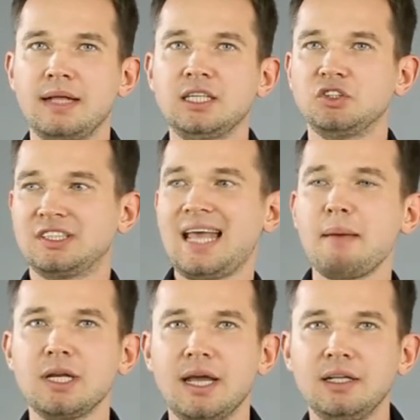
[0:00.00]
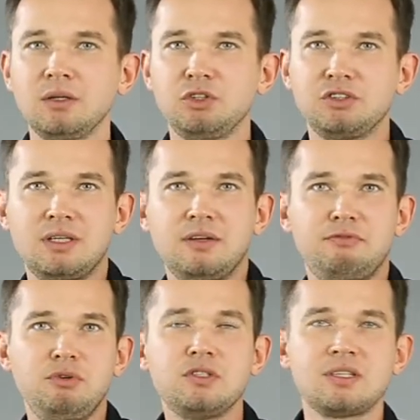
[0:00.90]
Then there is Gaminate, which is a
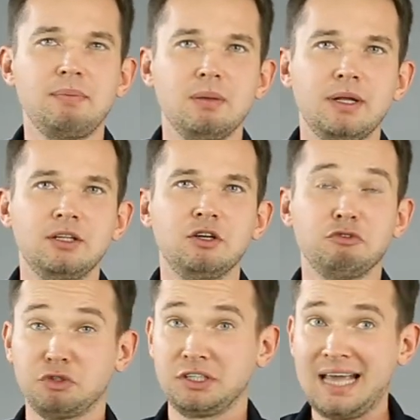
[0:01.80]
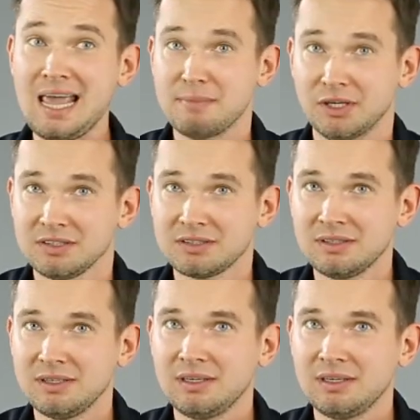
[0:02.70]
food supplement for gamers,